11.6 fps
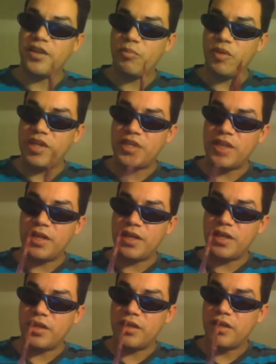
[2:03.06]
are printed on
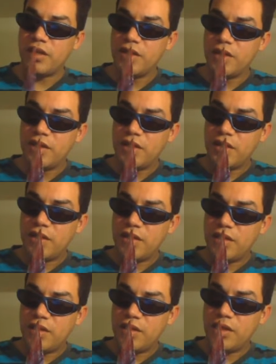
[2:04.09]
a,
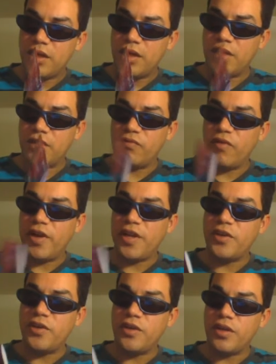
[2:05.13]
on a very
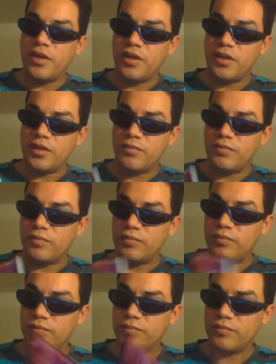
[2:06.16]
good um,
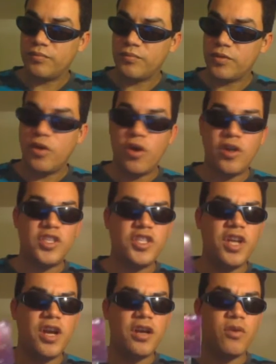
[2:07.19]

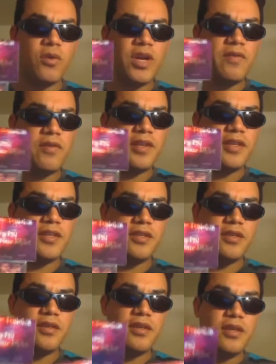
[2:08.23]
cardstock or whatever it is,
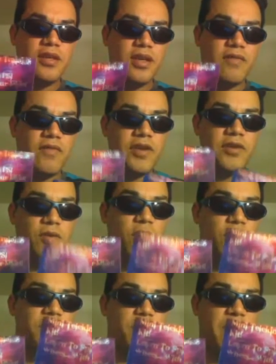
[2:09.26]
a very good
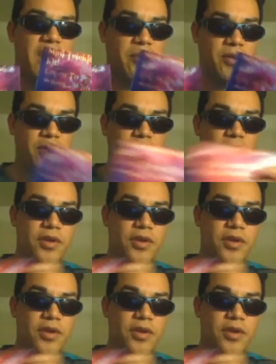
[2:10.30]
quality paper.